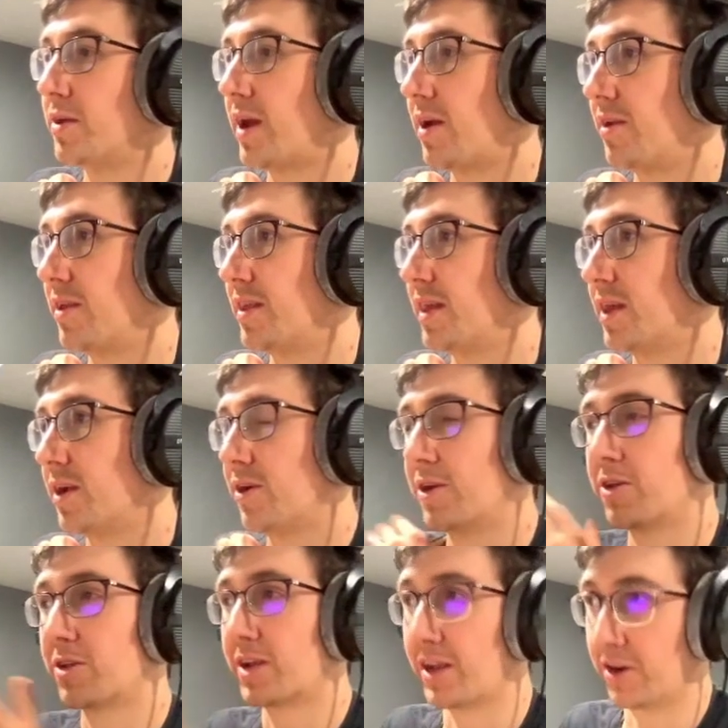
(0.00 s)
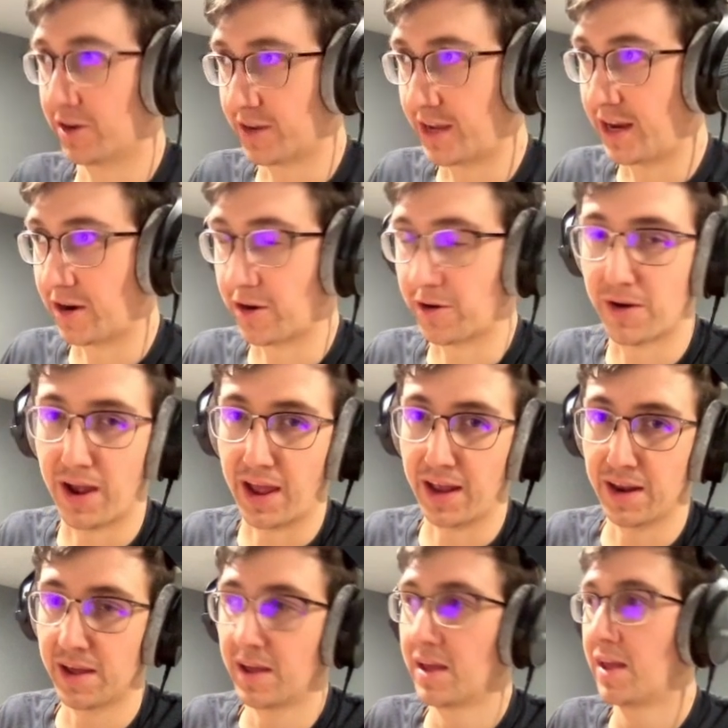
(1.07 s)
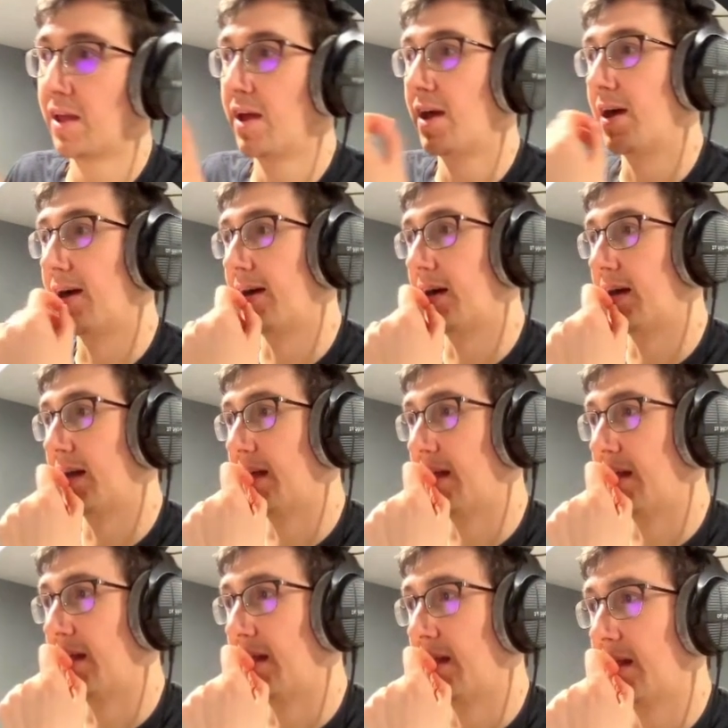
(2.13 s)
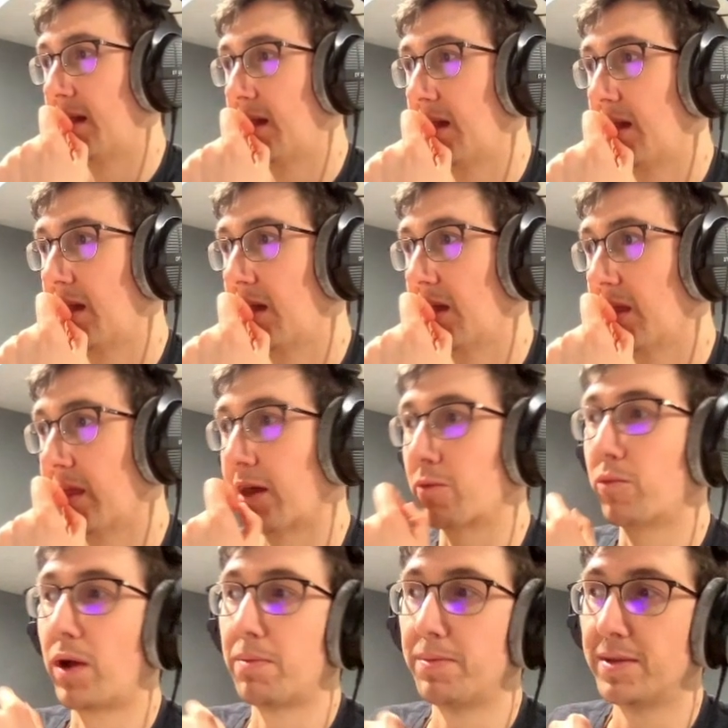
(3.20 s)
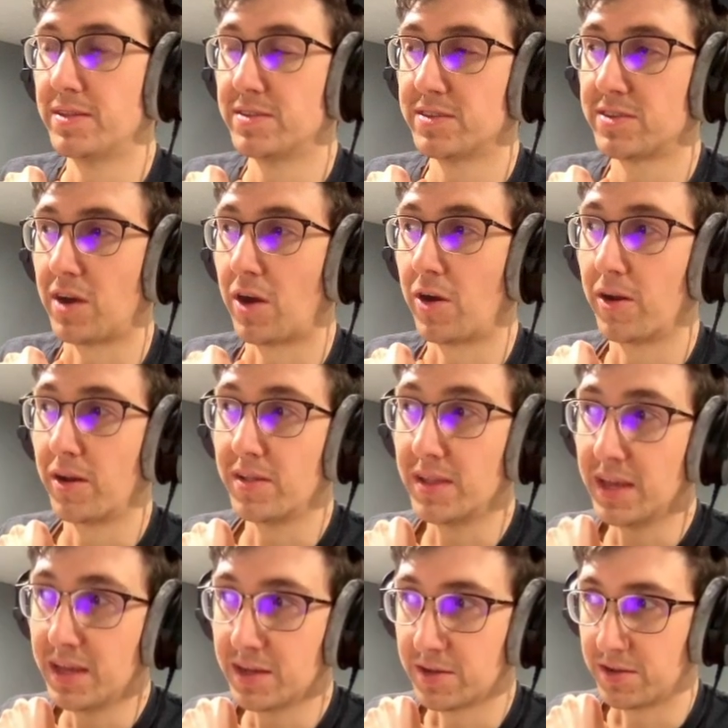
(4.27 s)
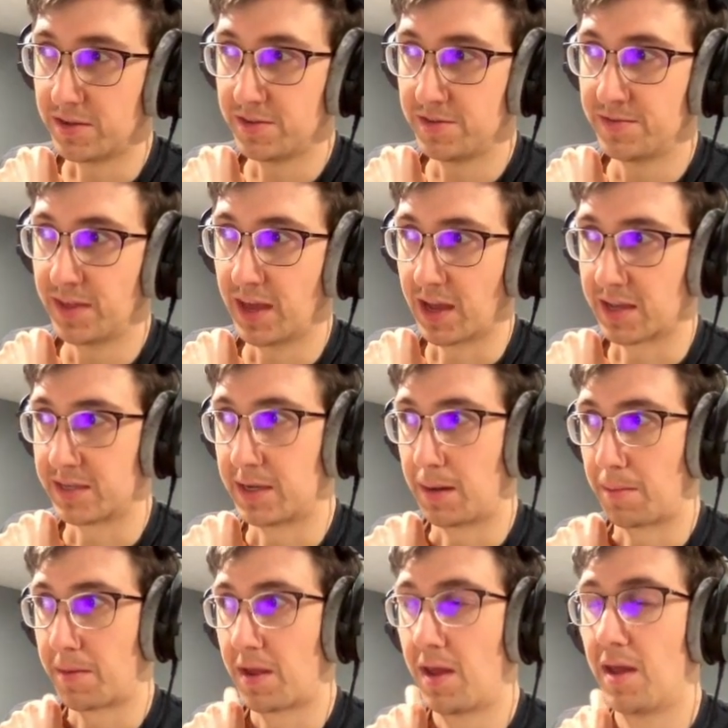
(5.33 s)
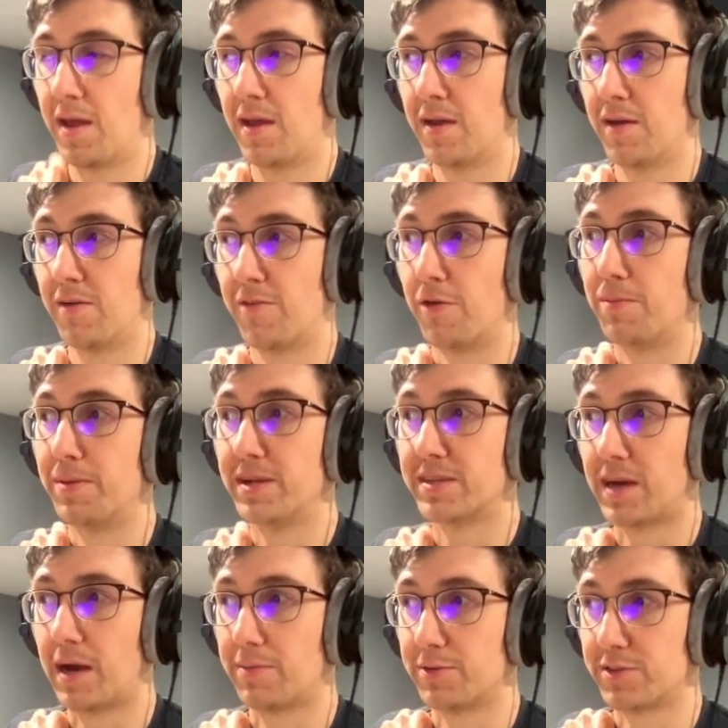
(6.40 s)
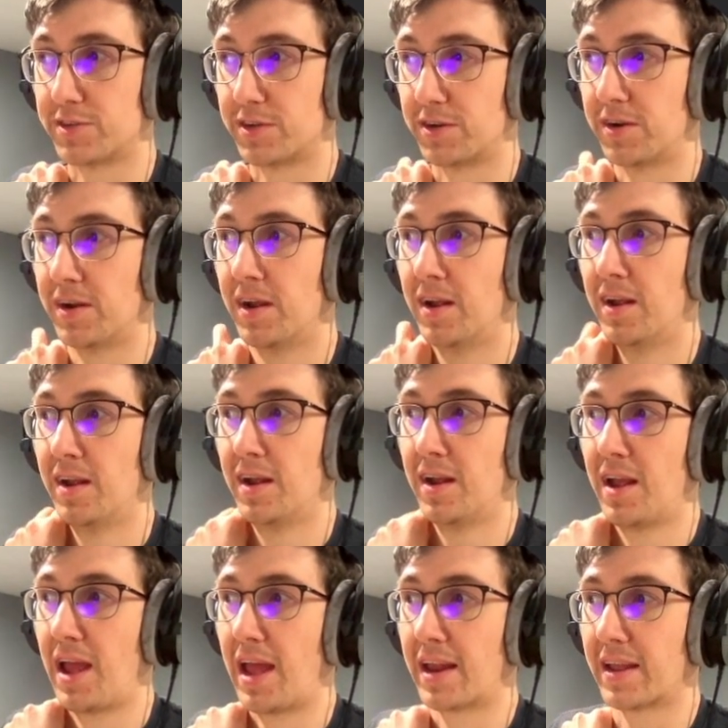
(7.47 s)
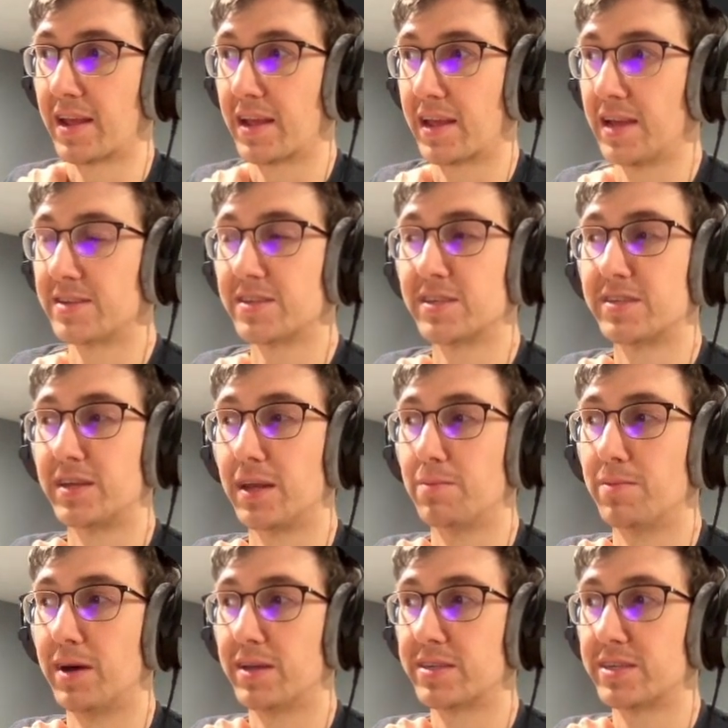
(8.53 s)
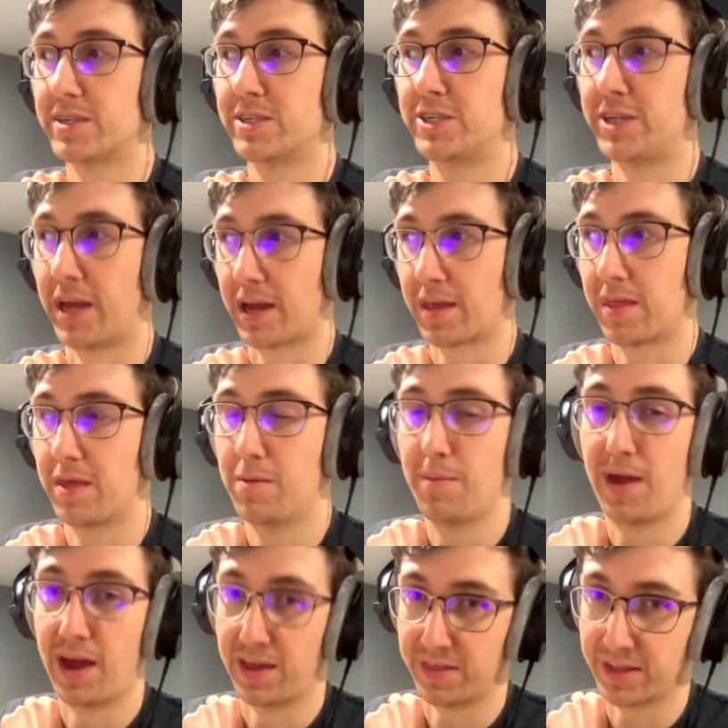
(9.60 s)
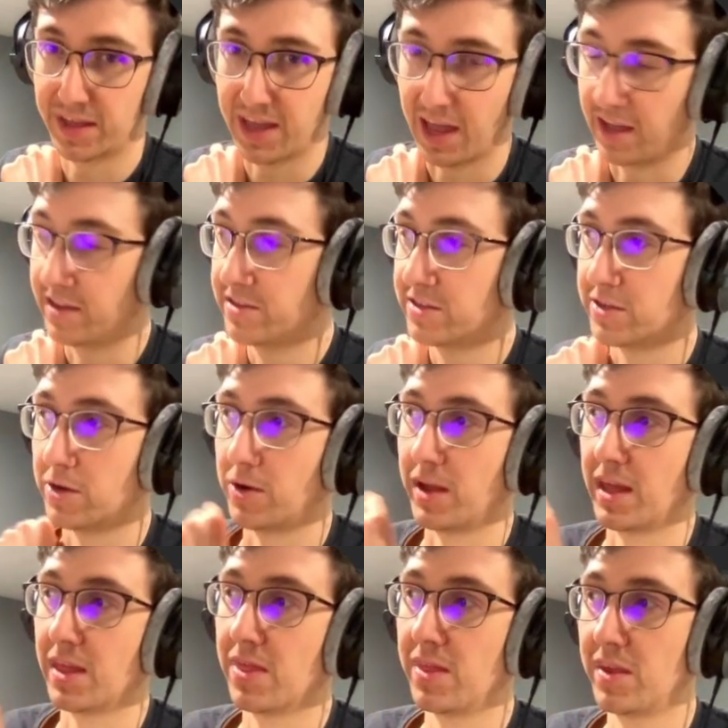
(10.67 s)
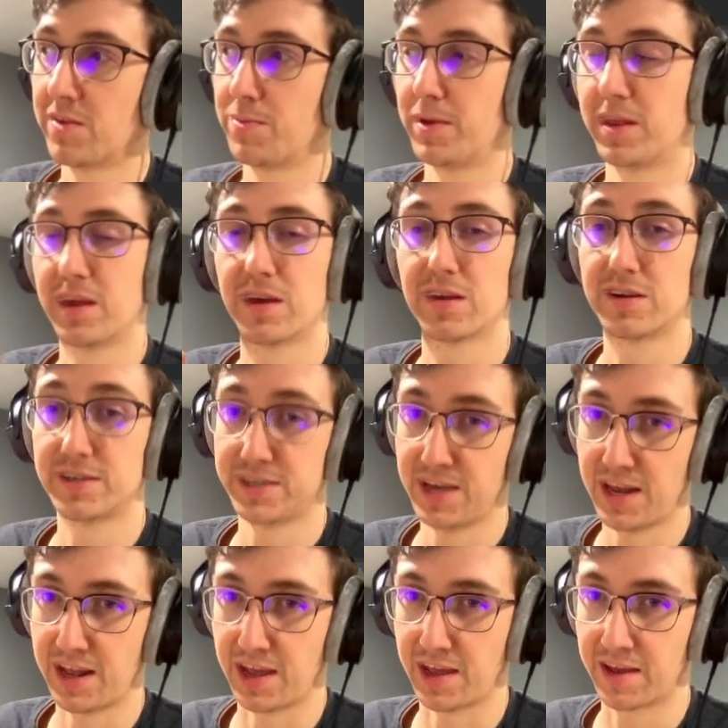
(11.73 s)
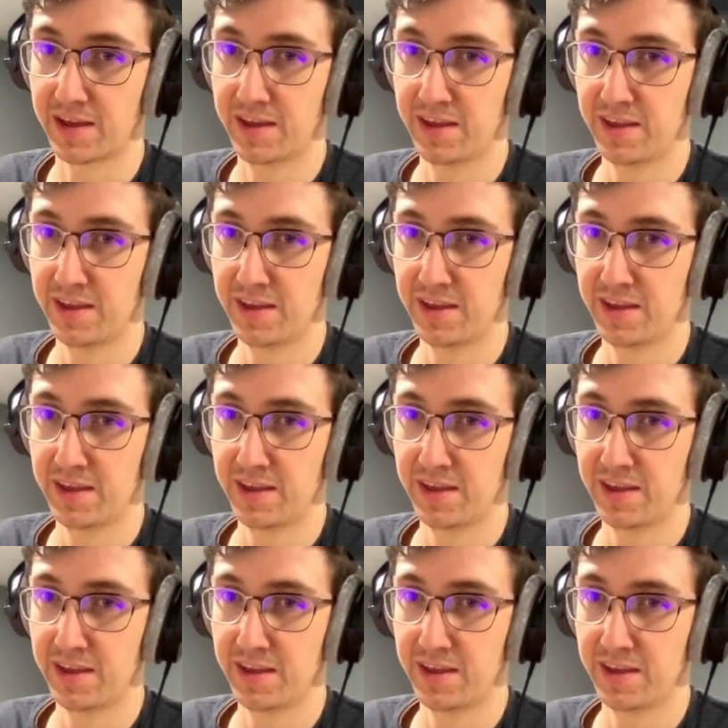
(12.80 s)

down in here, you're looking at your gear, right? Uh, like weapons are illegal except for peace officer, and guests of the city must check them at the gate. So in this particular setting,